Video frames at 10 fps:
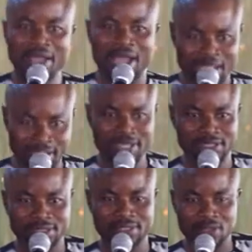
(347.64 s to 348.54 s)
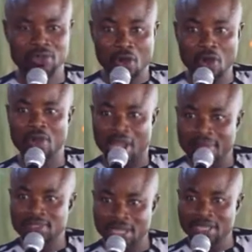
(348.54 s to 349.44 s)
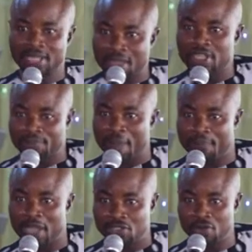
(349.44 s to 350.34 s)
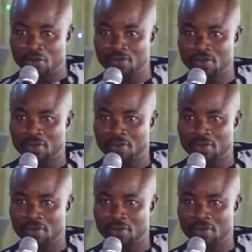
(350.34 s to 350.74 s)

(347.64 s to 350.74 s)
at least, though I'm standing here with pampers. So,